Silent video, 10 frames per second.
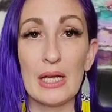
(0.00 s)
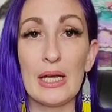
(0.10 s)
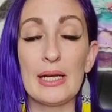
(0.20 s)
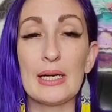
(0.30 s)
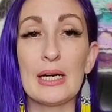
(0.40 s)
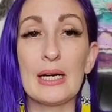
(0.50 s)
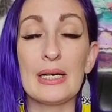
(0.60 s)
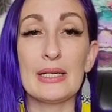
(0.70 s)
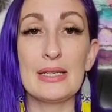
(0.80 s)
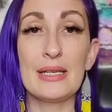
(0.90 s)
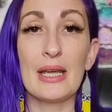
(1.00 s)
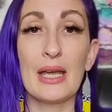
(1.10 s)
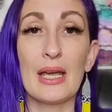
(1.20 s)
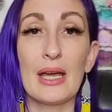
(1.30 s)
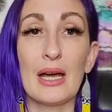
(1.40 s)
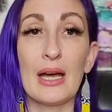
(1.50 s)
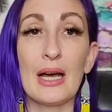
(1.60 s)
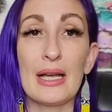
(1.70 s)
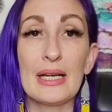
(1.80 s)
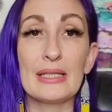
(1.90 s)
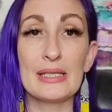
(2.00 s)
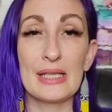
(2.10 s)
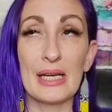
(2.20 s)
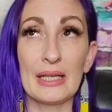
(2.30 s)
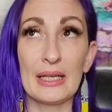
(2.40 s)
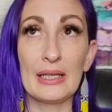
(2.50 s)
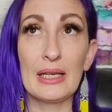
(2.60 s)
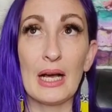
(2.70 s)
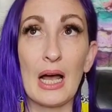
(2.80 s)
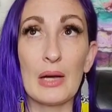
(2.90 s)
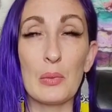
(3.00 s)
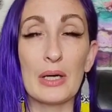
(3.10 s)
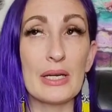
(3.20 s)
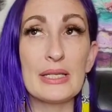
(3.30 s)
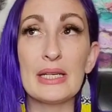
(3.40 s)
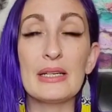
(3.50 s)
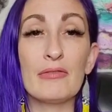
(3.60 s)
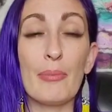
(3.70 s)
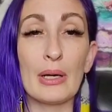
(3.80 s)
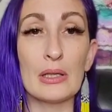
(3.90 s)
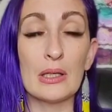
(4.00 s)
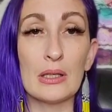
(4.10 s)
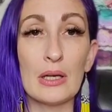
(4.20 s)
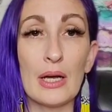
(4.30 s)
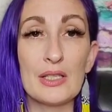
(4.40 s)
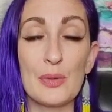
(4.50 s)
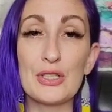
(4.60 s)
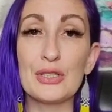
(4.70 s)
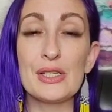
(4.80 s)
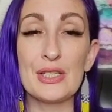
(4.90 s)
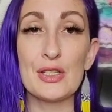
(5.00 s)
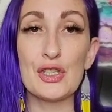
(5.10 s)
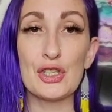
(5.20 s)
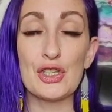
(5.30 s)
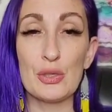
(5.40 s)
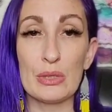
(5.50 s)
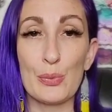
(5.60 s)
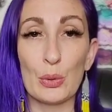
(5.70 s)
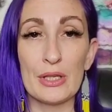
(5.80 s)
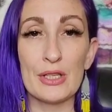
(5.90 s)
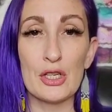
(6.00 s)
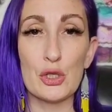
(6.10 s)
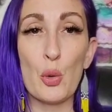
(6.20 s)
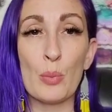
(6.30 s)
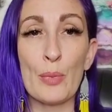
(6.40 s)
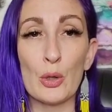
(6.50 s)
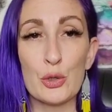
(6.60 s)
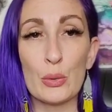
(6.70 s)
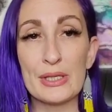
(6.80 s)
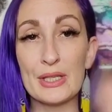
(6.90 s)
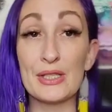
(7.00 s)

and I had decided I wanted to give Bella, especially since she was born in such a tumultuous